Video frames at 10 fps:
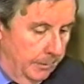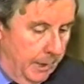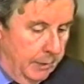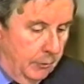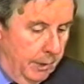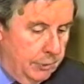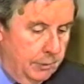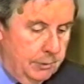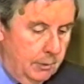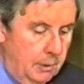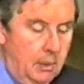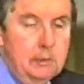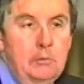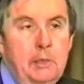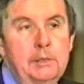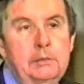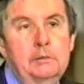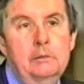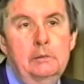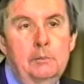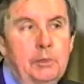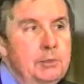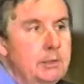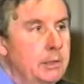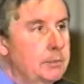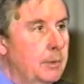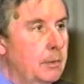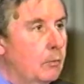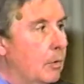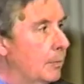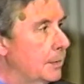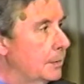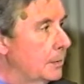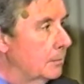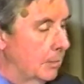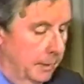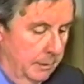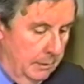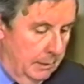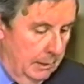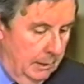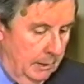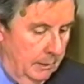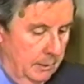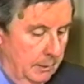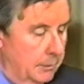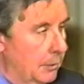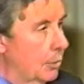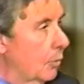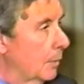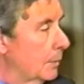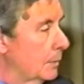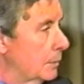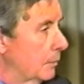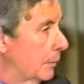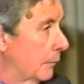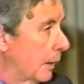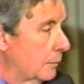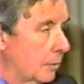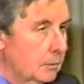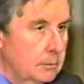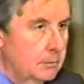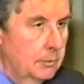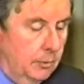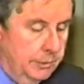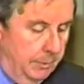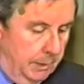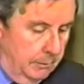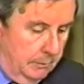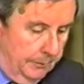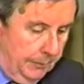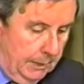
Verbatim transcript: migrations or conquests, in the British case by the Romans and by the, uh, the Normans, who in fact were Norsemen.